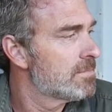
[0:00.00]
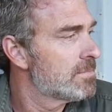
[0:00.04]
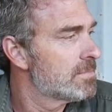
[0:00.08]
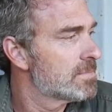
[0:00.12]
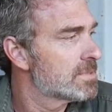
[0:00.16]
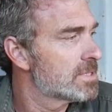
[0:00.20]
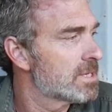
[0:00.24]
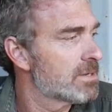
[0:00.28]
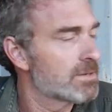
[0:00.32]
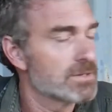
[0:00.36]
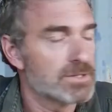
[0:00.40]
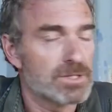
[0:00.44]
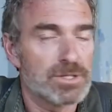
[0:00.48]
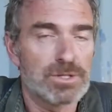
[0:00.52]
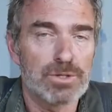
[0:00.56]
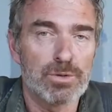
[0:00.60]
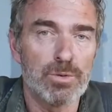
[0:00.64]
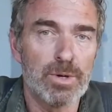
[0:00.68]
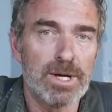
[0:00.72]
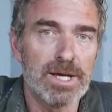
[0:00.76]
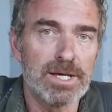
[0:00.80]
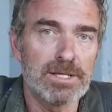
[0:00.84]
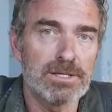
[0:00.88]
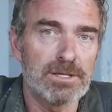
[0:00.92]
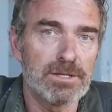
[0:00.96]
So it's
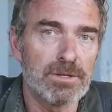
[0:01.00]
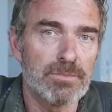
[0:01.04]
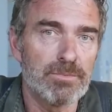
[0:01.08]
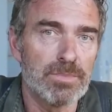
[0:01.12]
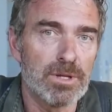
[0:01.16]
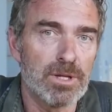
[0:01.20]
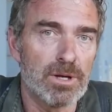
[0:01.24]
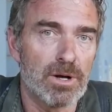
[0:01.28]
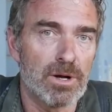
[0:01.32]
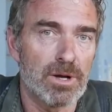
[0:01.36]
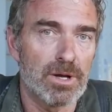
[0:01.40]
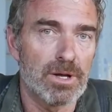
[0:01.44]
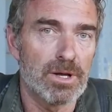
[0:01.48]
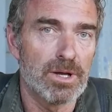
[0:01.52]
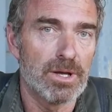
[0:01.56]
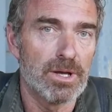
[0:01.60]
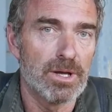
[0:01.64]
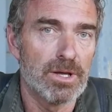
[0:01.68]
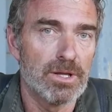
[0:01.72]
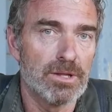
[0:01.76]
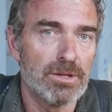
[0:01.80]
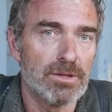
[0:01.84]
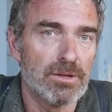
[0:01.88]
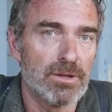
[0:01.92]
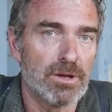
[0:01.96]
square to the block,
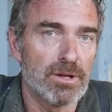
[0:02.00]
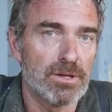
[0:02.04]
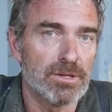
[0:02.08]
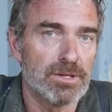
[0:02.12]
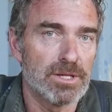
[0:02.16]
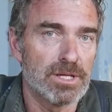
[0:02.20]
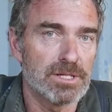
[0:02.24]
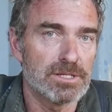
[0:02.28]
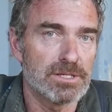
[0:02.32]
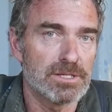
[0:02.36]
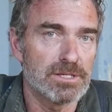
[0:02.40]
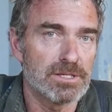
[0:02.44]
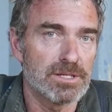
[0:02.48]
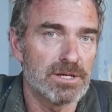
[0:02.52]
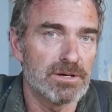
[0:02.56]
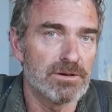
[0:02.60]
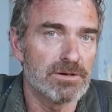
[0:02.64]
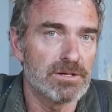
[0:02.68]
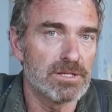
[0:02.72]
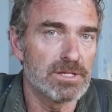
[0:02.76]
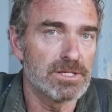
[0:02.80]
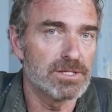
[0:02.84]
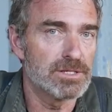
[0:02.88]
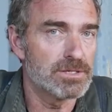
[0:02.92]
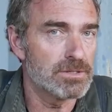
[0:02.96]
not
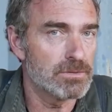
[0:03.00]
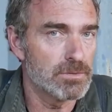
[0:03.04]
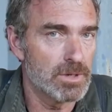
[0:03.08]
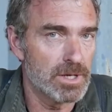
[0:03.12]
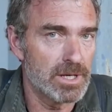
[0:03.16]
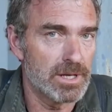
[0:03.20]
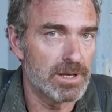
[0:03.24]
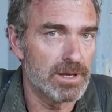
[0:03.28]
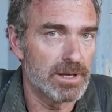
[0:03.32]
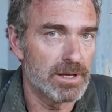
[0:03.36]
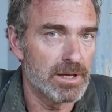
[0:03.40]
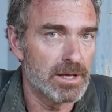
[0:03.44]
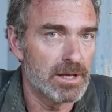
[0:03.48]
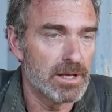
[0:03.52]
necessarily square.